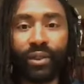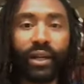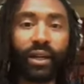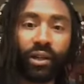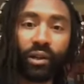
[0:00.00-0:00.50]
and then
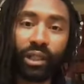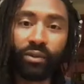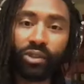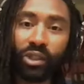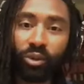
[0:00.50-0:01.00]
I'll go
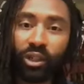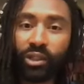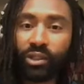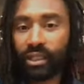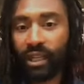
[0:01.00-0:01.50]
live somewhere
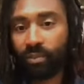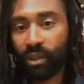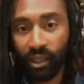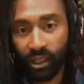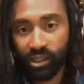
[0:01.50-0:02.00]
else that I've been
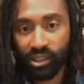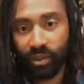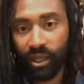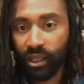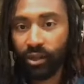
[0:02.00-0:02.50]
curious
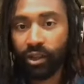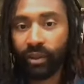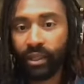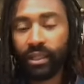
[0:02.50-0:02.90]
about. You know what I mean?